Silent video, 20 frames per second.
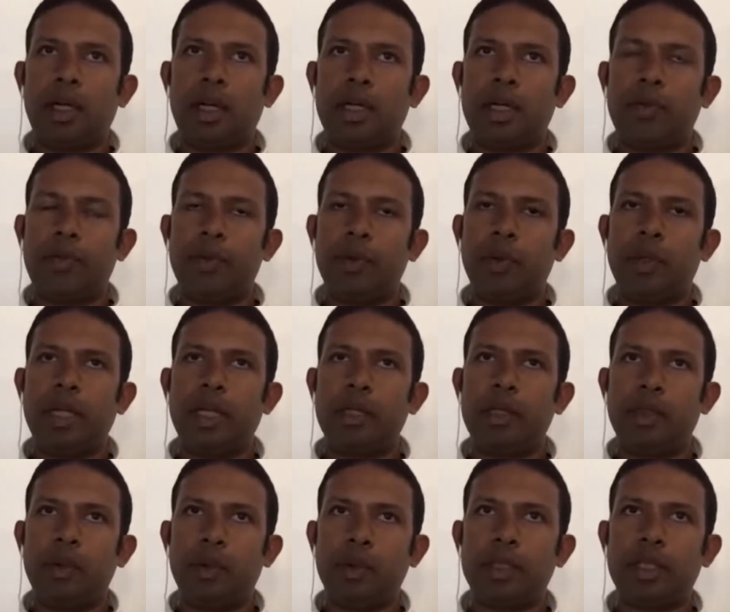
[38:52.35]
If you
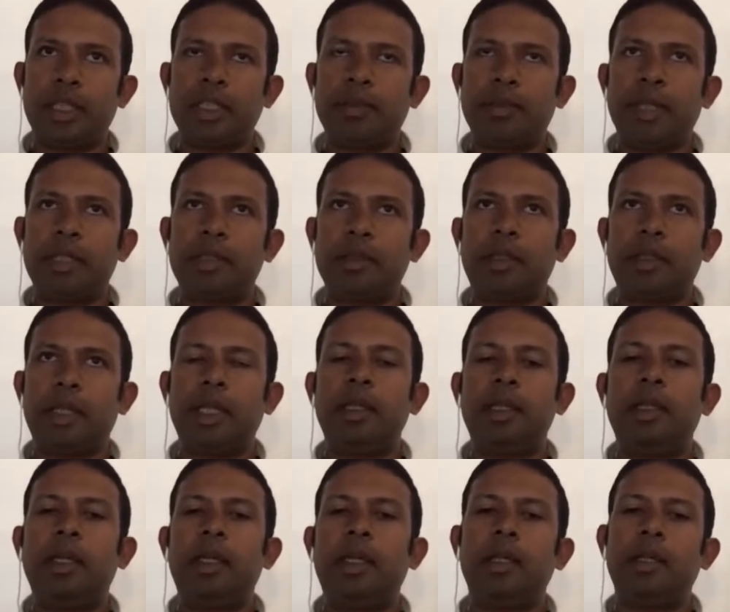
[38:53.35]
get those aspects
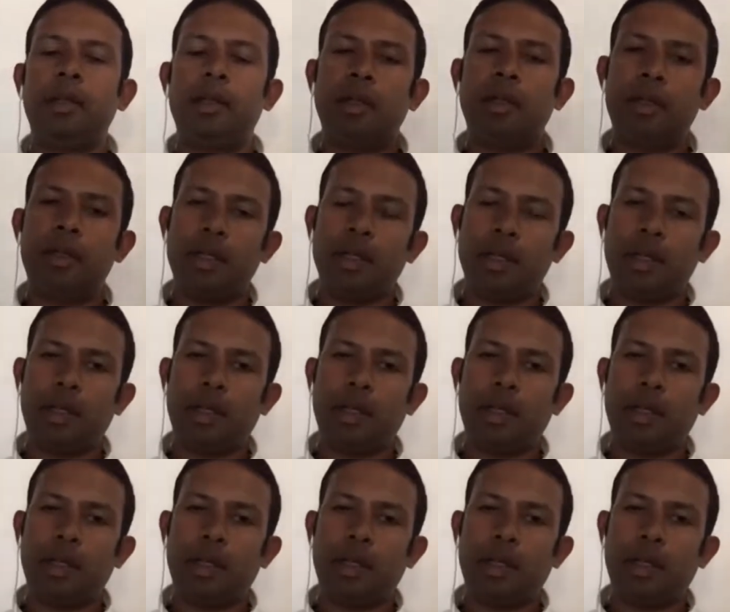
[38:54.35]
right, then